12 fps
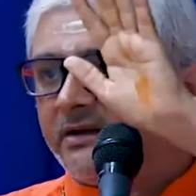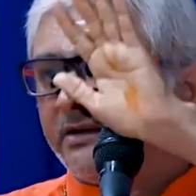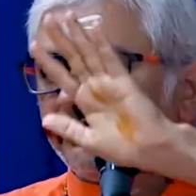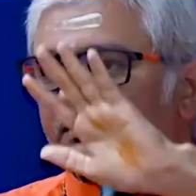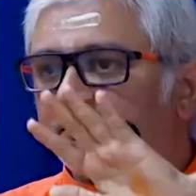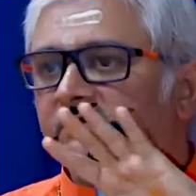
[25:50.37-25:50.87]
is
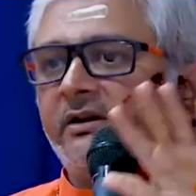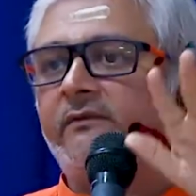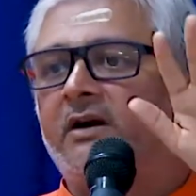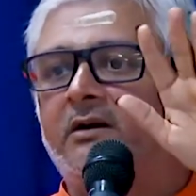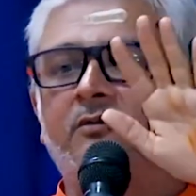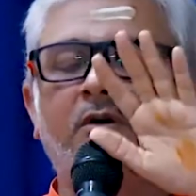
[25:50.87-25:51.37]

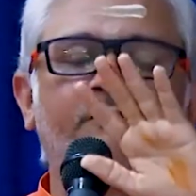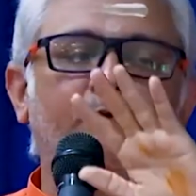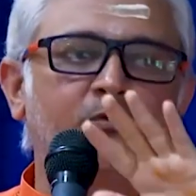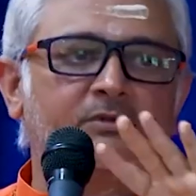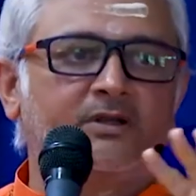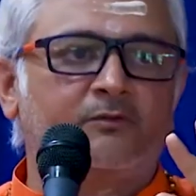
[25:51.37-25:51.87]
seva of
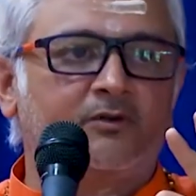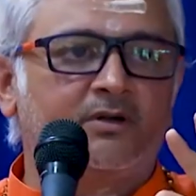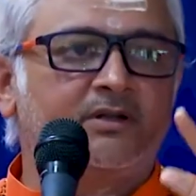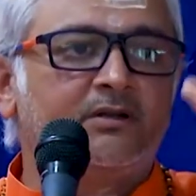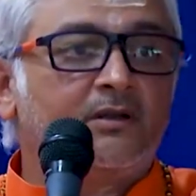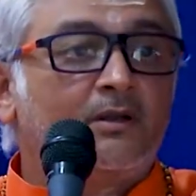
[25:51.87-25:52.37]
Gurudev
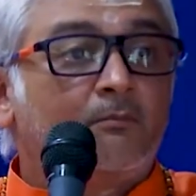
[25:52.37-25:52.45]
only.